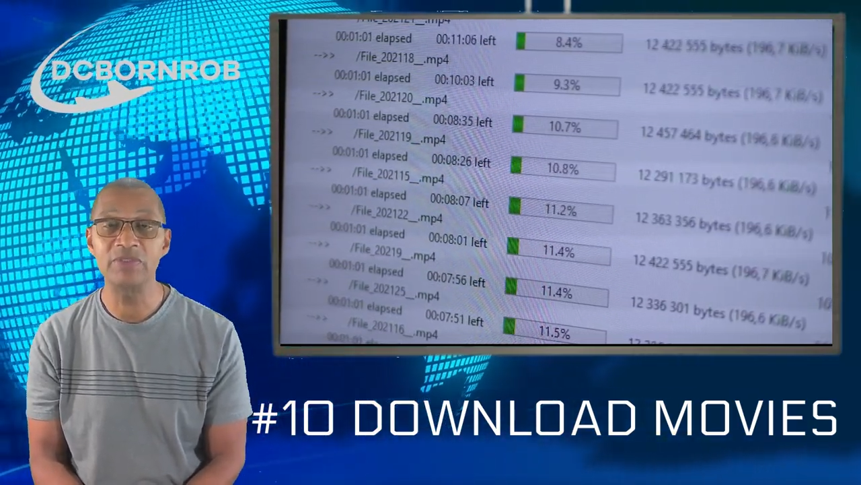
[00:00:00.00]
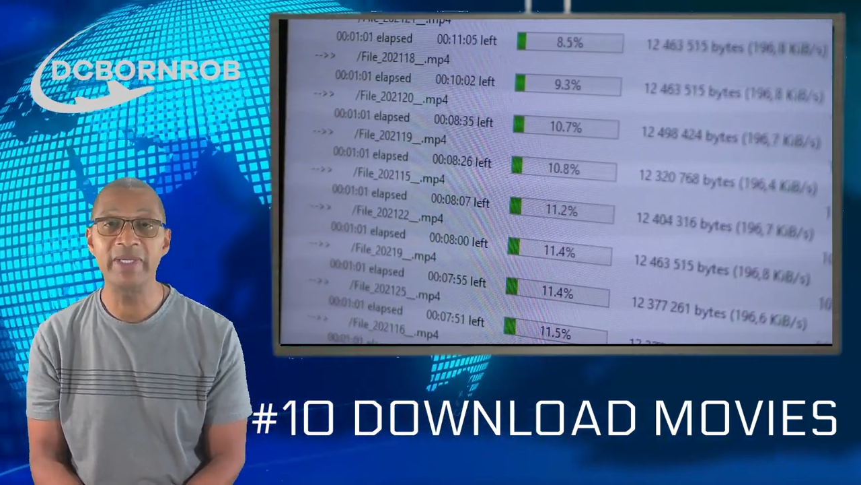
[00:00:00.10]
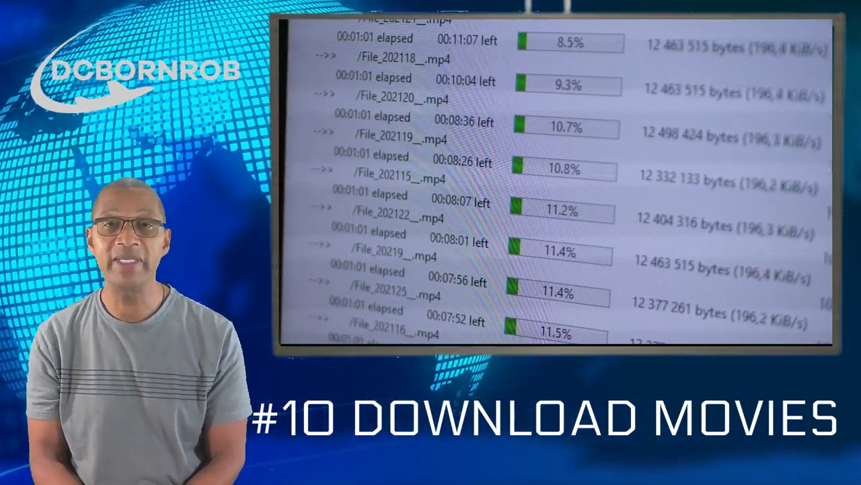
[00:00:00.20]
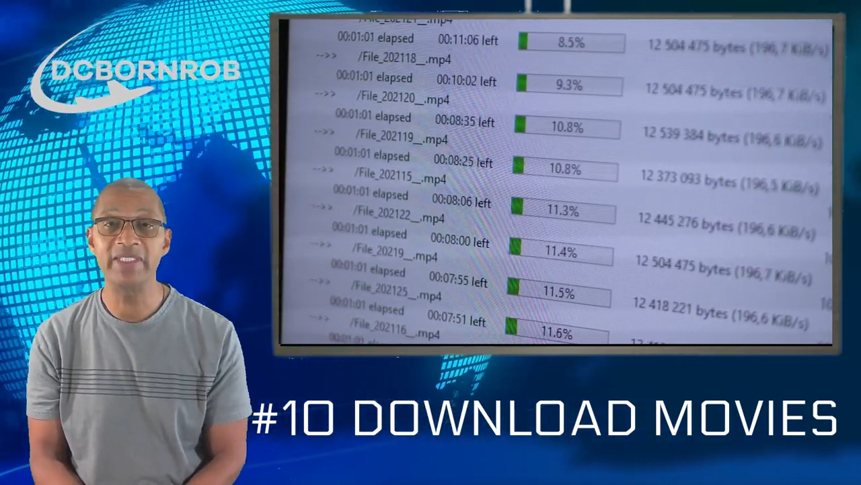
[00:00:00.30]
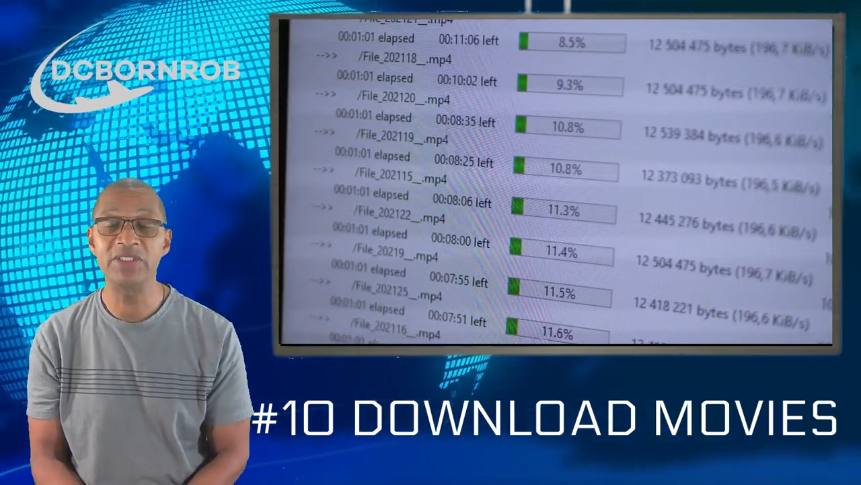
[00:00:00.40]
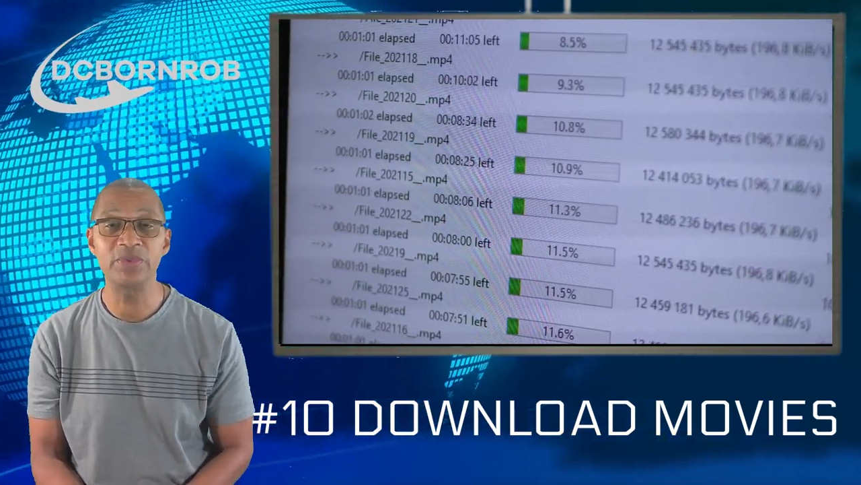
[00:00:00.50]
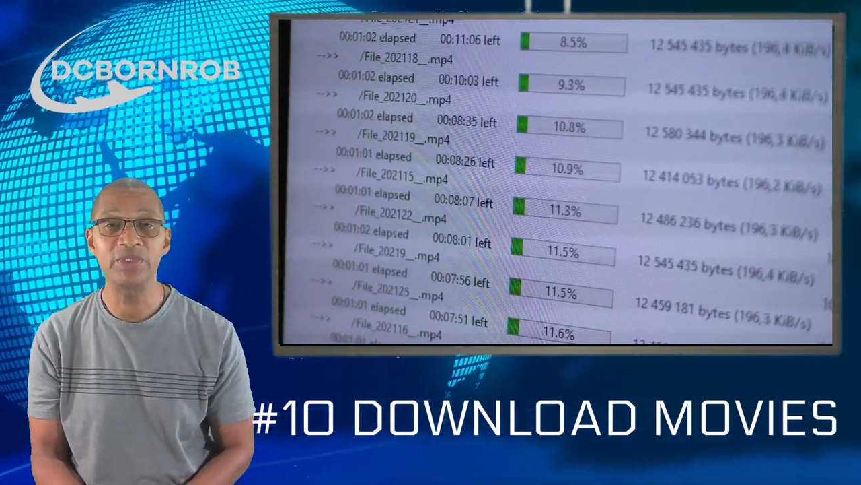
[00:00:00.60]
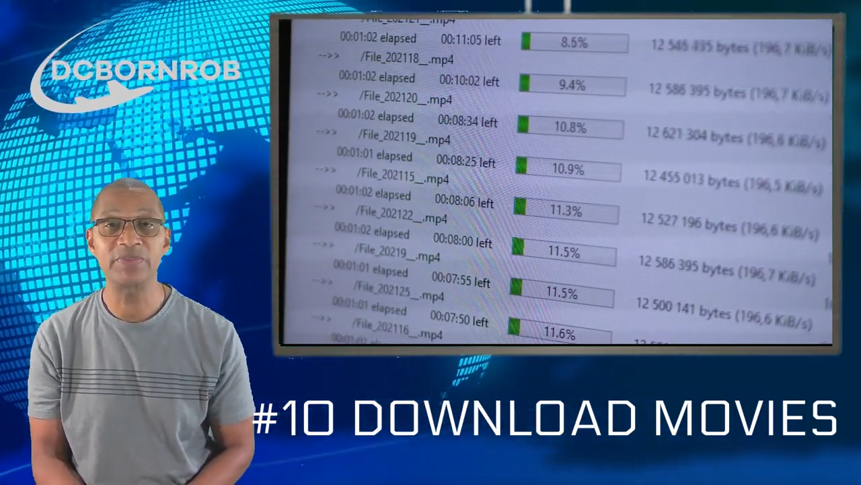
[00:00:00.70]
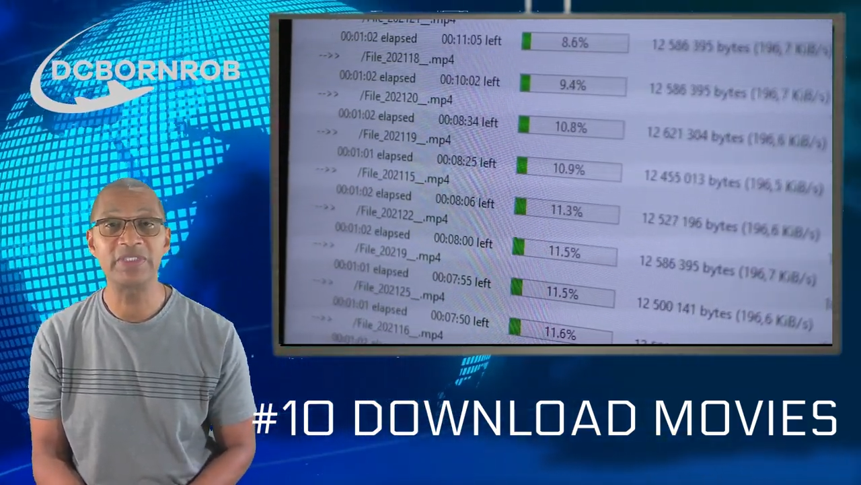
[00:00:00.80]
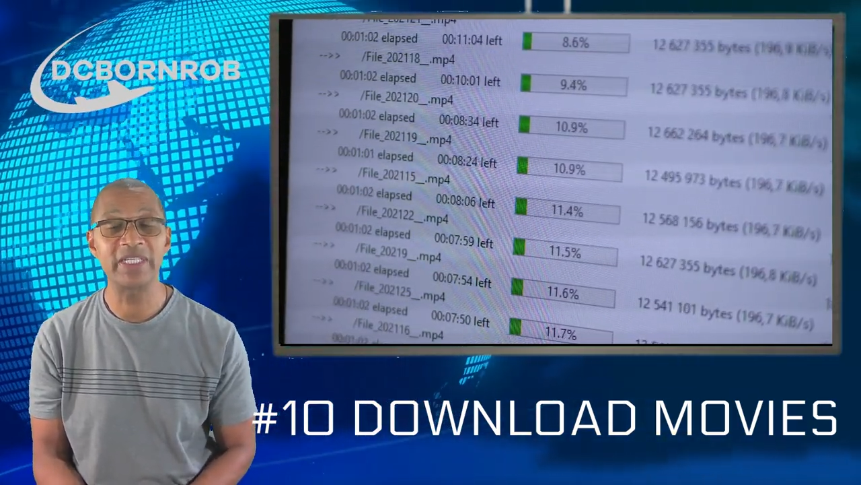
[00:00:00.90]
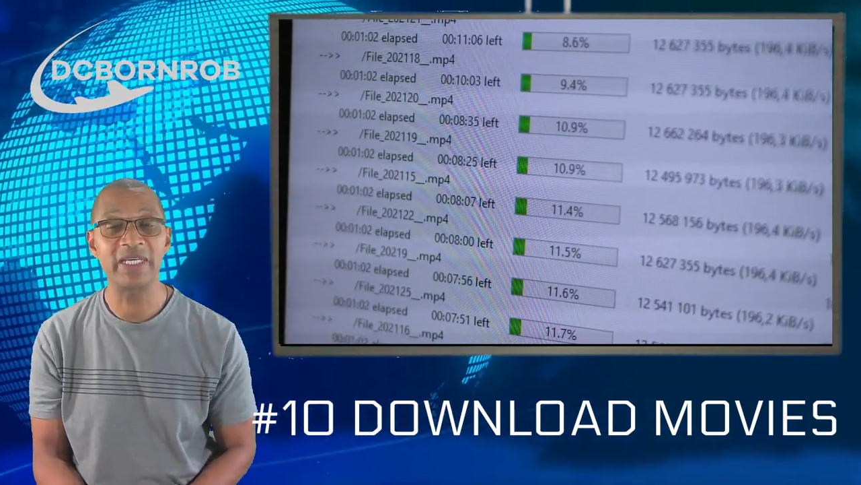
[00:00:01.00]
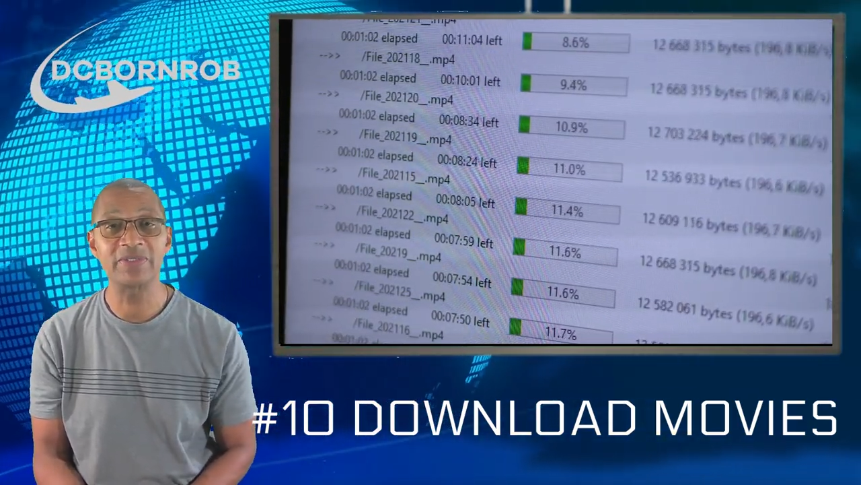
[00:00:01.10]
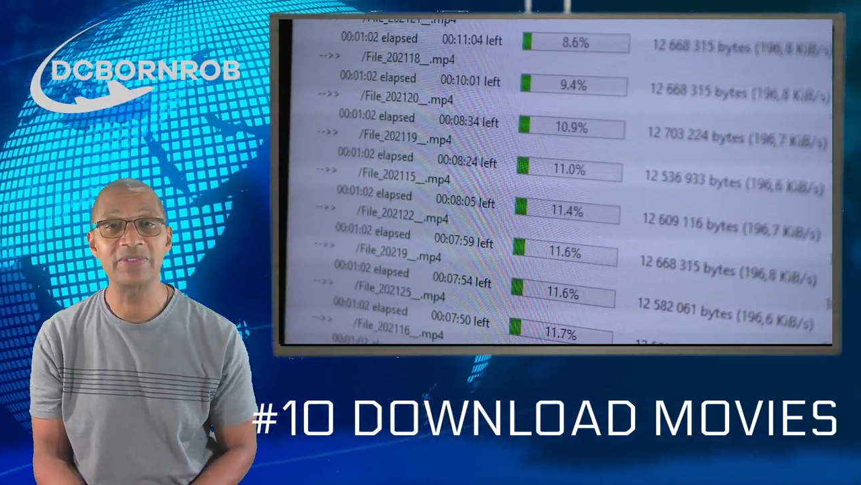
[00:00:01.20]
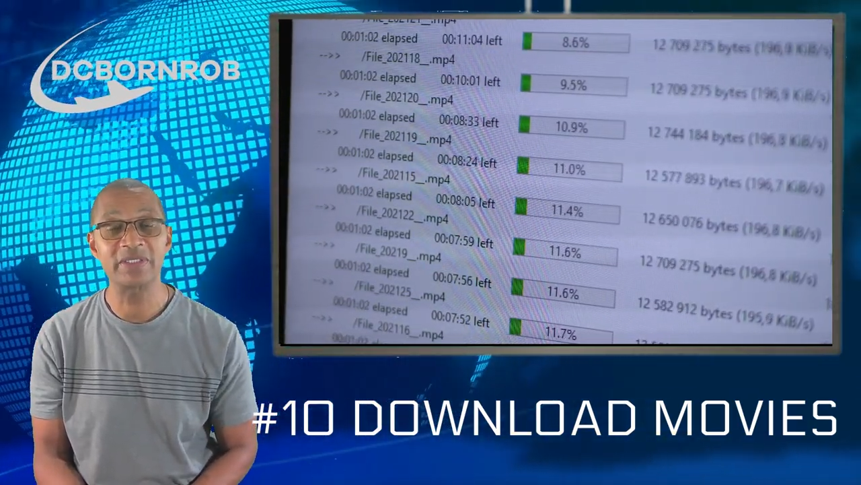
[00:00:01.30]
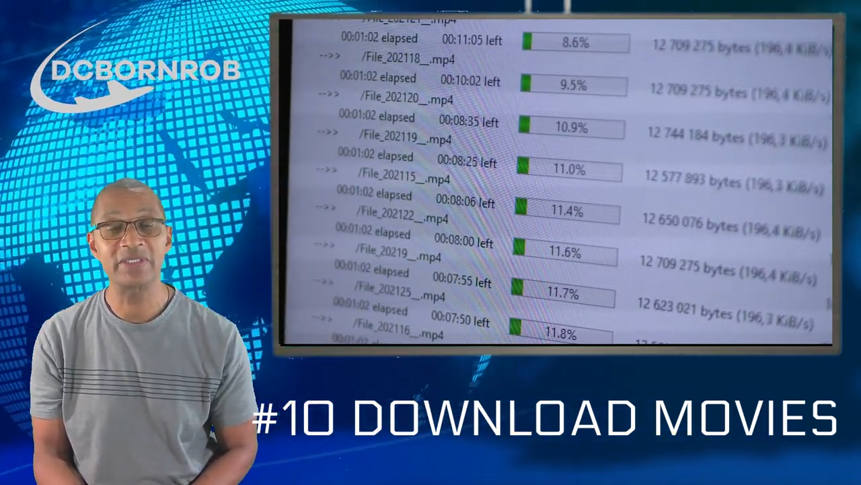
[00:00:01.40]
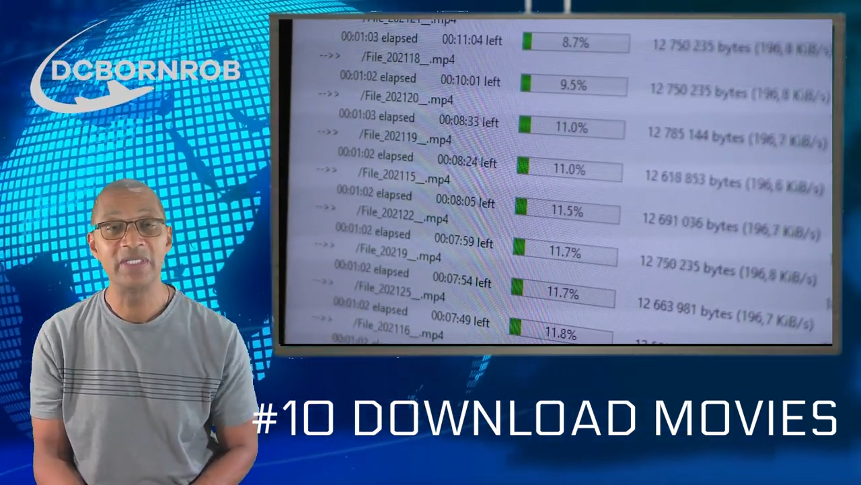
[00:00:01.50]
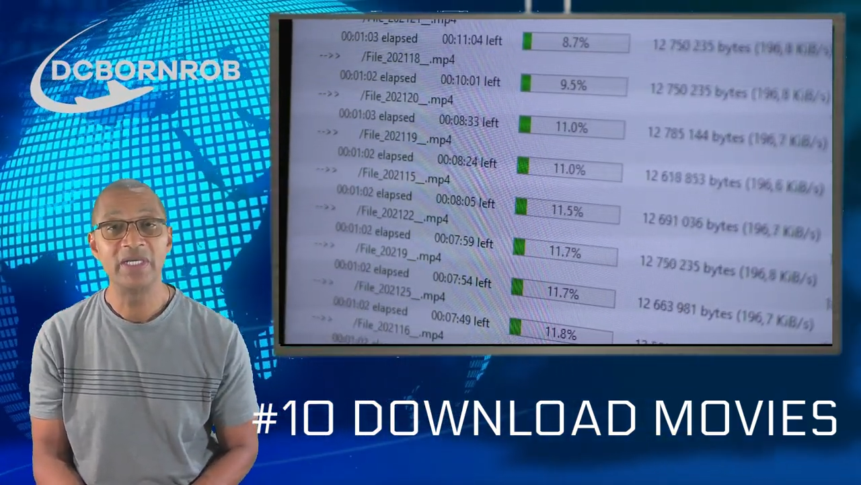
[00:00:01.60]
You may get 2 or 3 channels.